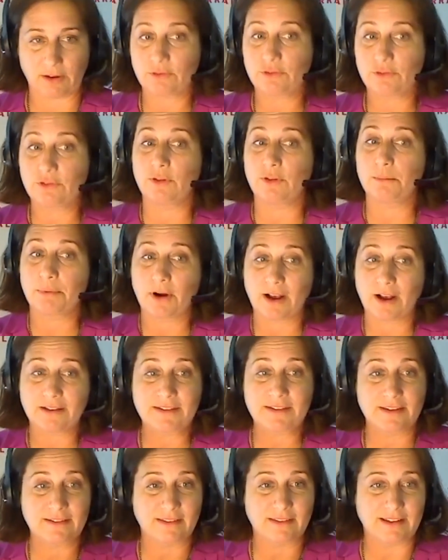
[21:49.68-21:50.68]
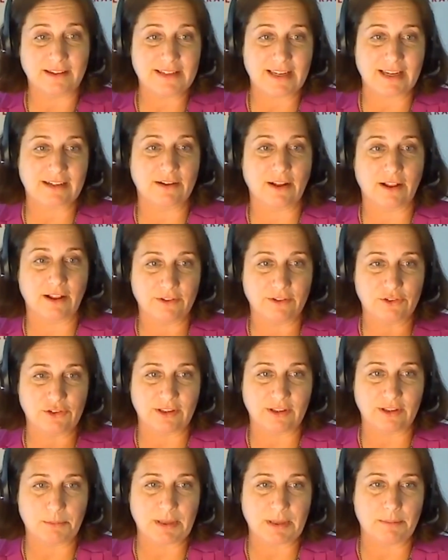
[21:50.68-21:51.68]
do the process and the technology
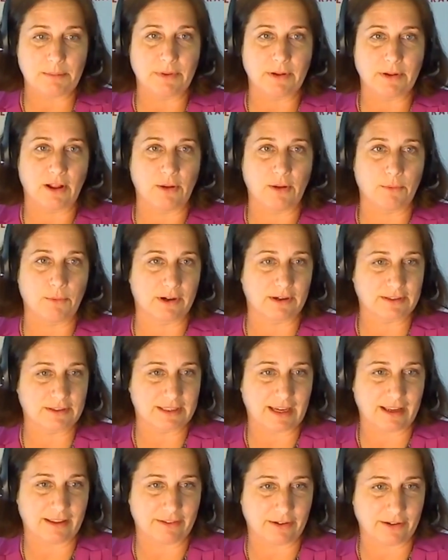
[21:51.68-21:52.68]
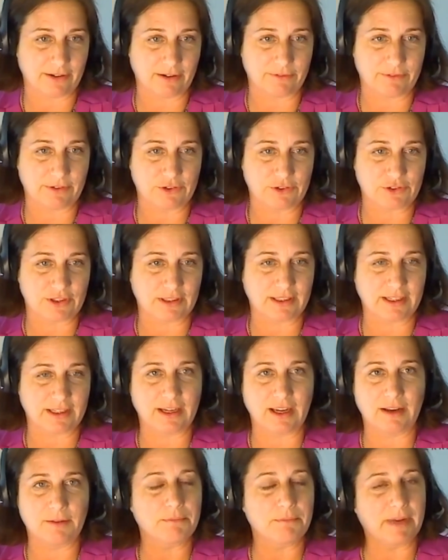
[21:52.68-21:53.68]
and the people all work together efficiently?
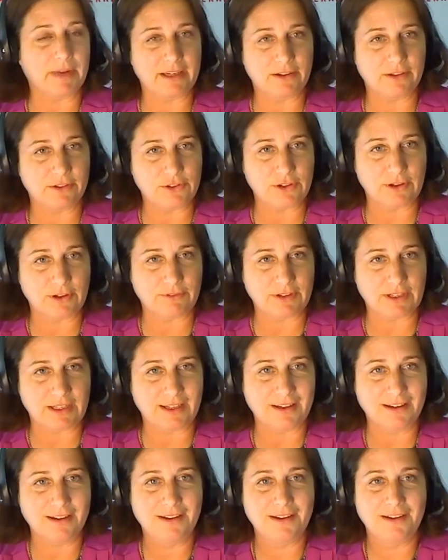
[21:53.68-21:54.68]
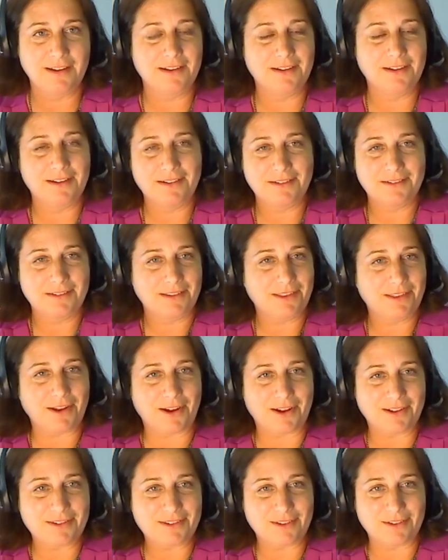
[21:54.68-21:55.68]
Michael, do you have any
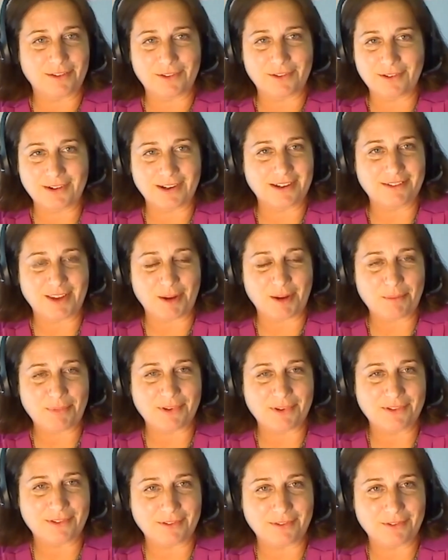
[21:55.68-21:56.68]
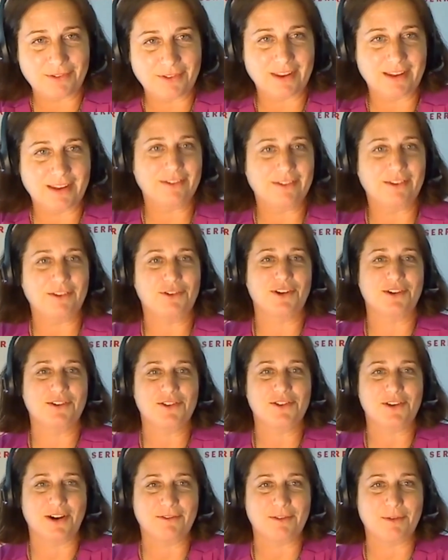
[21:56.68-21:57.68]
thoughts or examples of things that you can
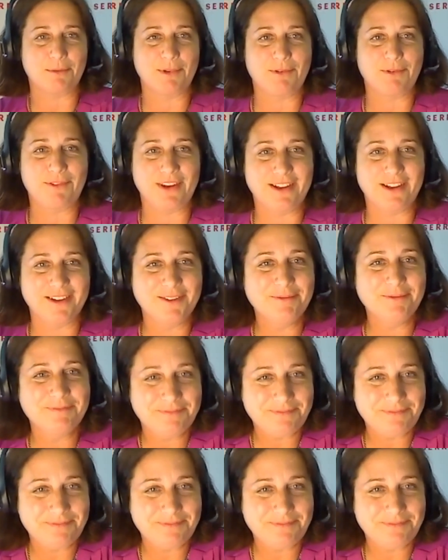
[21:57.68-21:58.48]
share from the field?